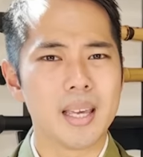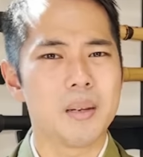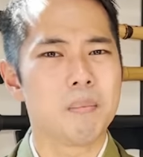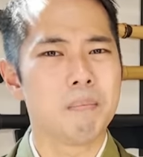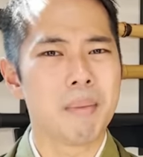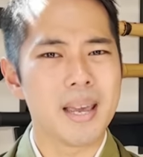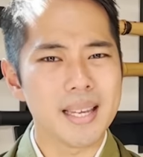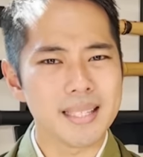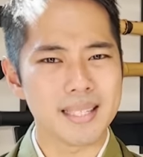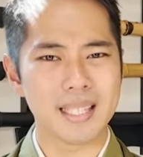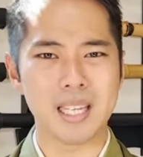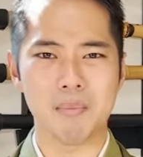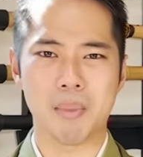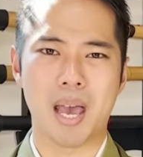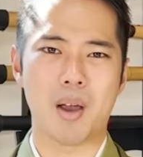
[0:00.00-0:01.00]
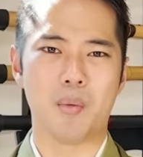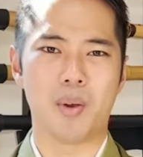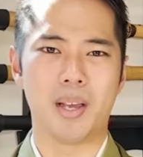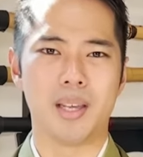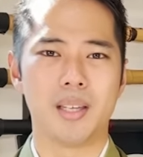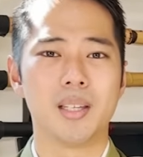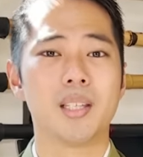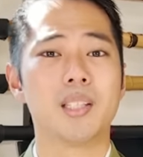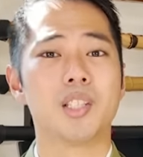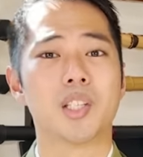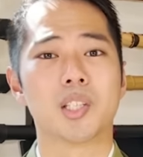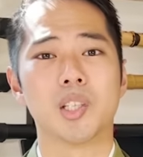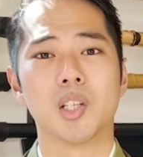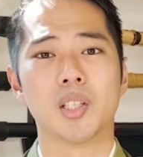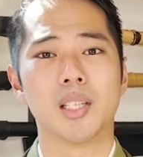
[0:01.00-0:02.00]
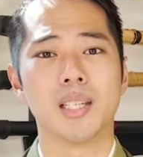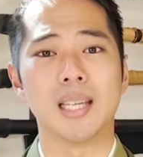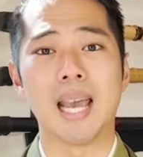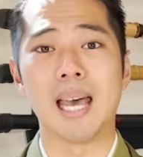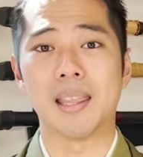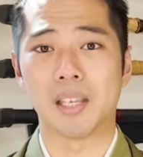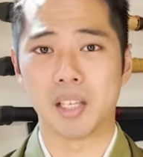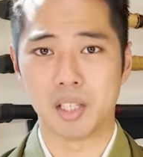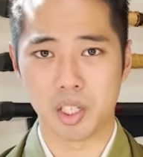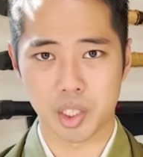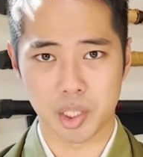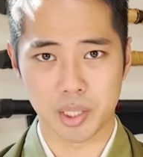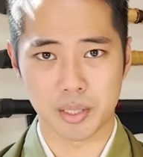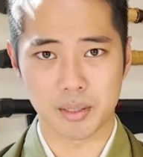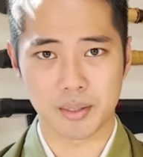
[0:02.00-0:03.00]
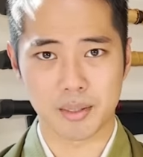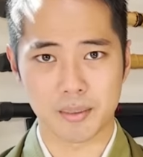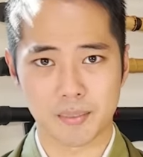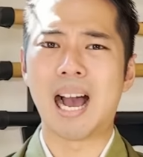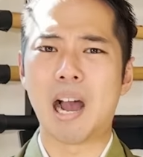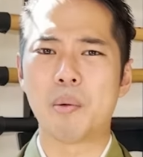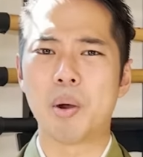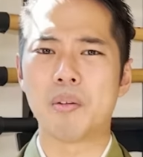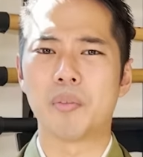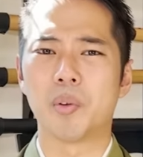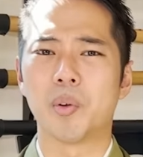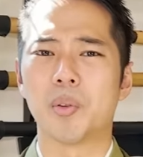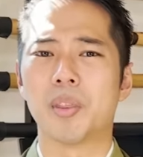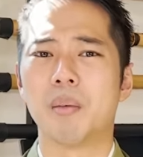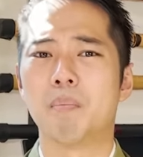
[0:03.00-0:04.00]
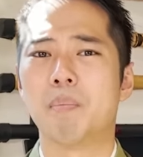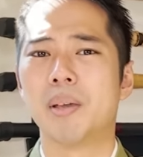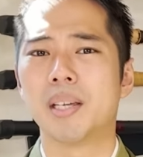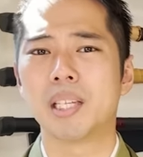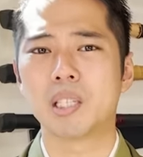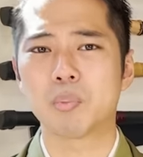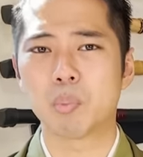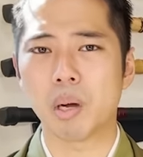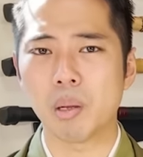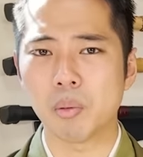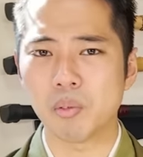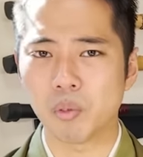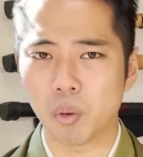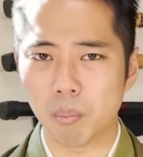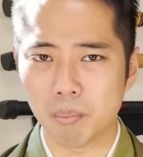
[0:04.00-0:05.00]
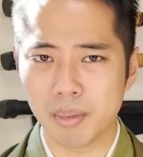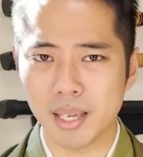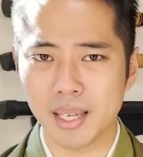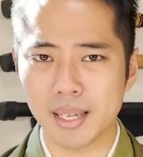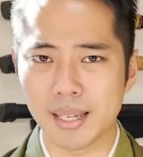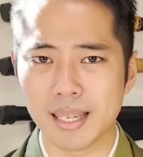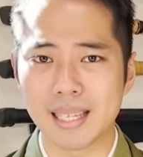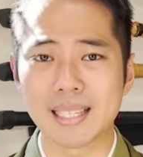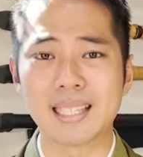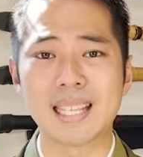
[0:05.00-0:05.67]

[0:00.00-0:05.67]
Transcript: It may seem that way, just looking at the conditions. However, the biggest problem for me is